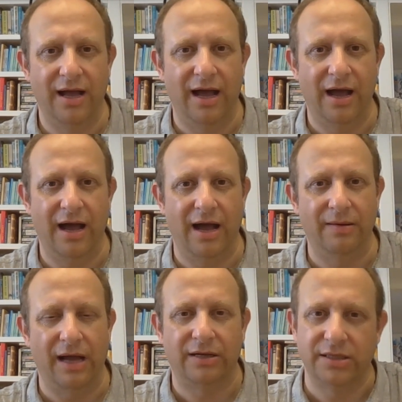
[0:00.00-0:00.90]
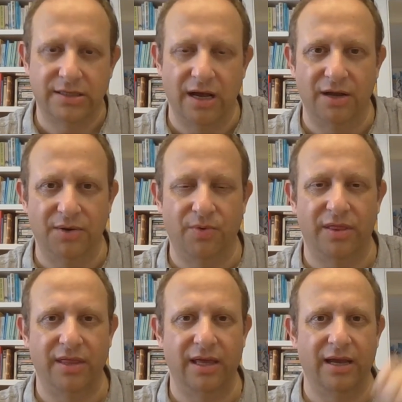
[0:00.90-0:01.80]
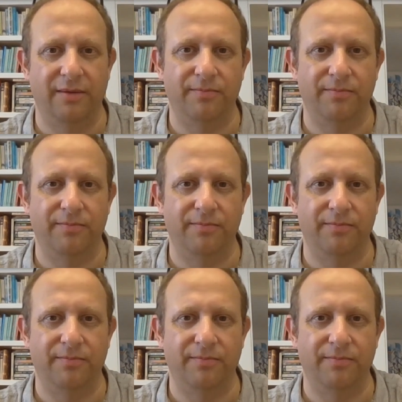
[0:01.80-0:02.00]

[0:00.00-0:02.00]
and concerned with the